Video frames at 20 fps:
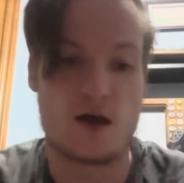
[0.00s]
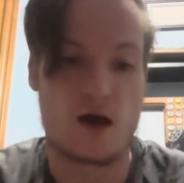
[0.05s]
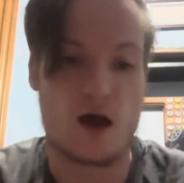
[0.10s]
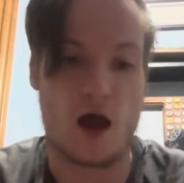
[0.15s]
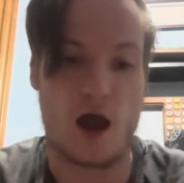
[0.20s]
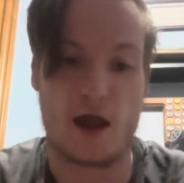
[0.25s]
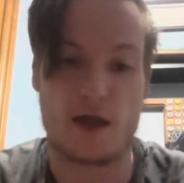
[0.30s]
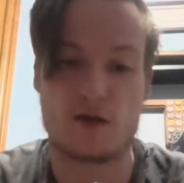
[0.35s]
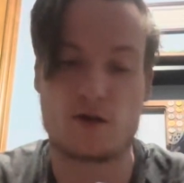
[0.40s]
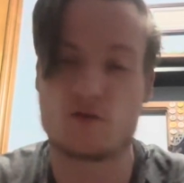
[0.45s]

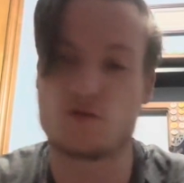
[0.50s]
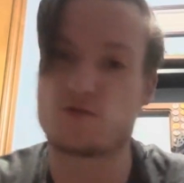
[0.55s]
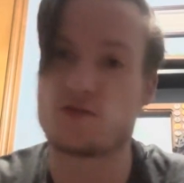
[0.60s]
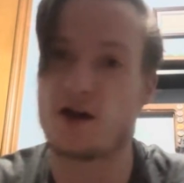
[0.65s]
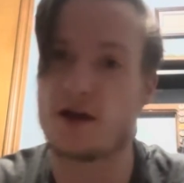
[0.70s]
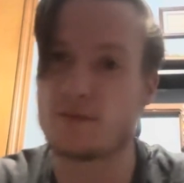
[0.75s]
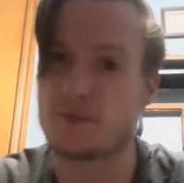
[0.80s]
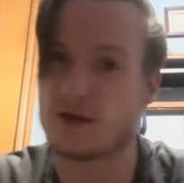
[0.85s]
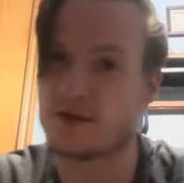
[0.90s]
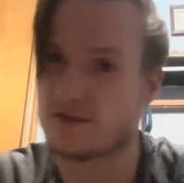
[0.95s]
I don't
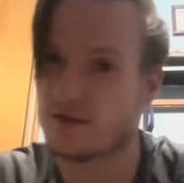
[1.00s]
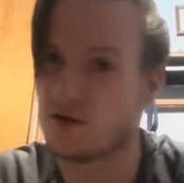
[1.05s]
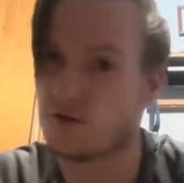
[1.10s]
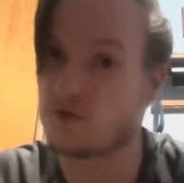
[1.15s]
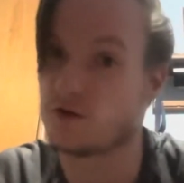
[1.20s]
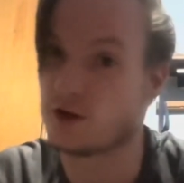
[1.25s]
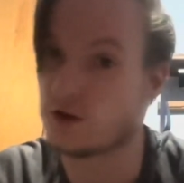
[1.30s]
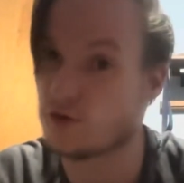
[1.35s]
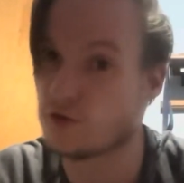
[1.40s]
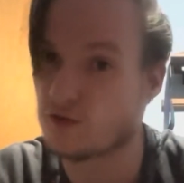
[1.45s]
find myself
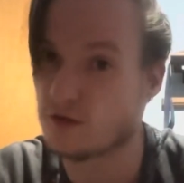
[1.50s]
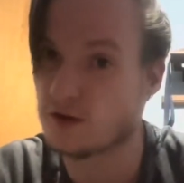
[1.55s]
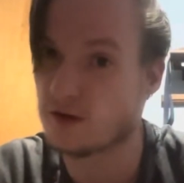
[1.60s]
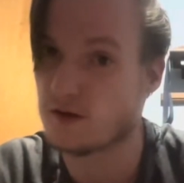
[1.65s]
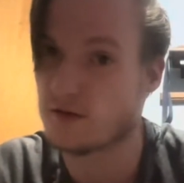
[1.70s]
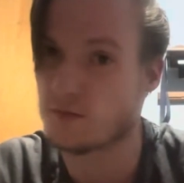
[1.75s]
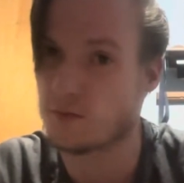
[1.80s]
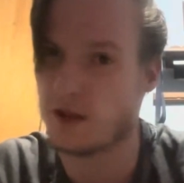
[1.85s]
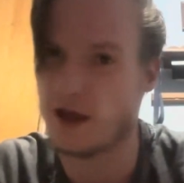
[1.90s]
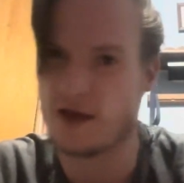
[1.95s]
using
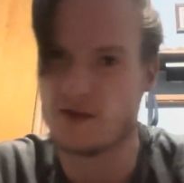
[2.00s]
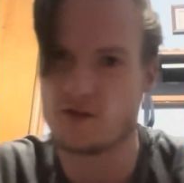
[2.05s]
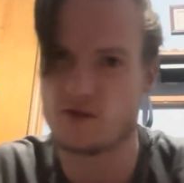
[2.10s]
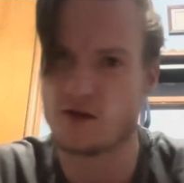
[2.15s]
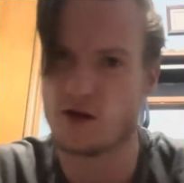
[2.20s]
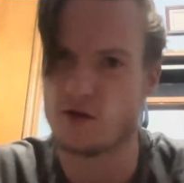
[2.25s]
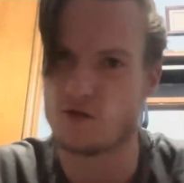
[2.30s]
this blaster.